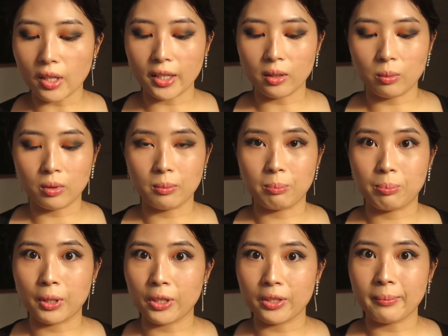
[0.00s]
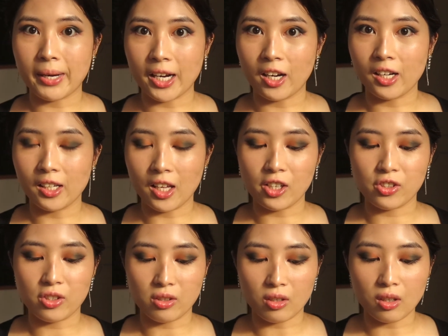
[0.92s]
I don't want to burn my
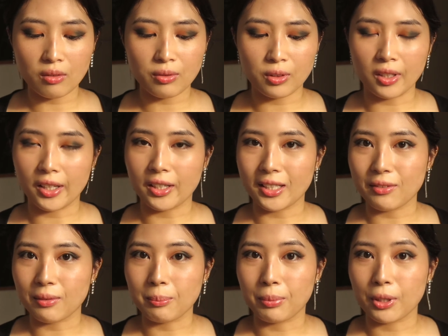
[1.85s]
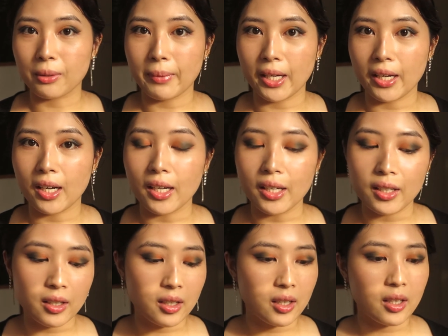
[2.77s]
eyelashes off or like even burn my eye.
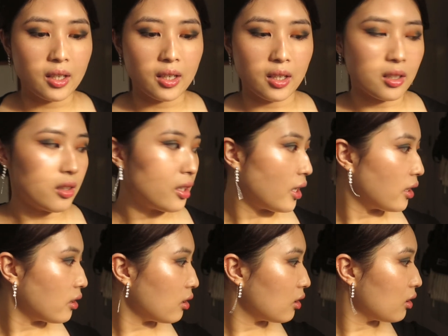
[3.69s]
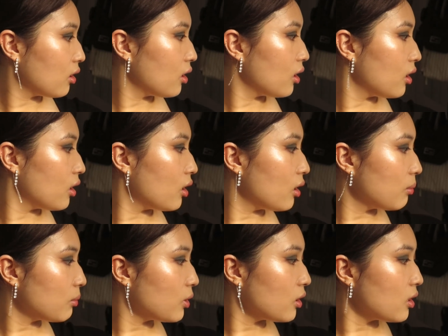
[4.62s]
And then
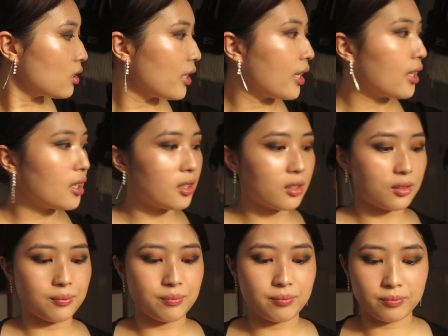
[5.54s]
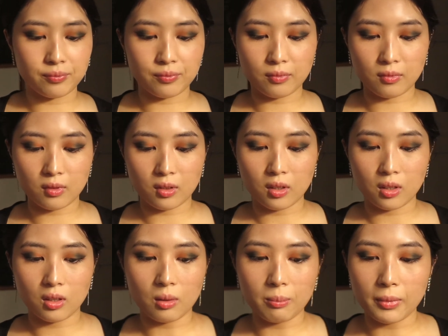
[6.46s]
I'm gonna take
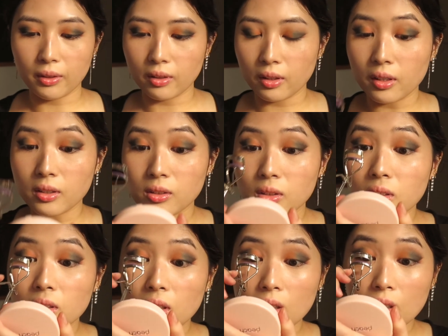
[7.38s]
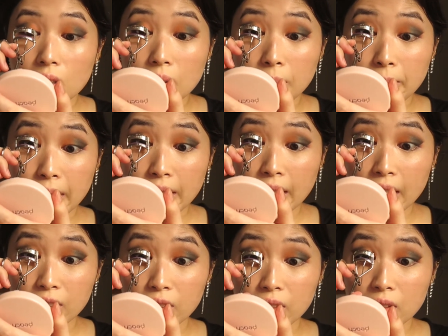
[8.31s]
the mirror and just curl my
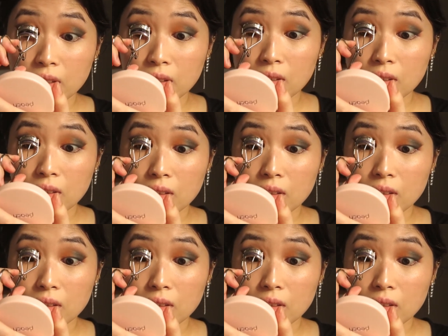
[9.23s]
lashes.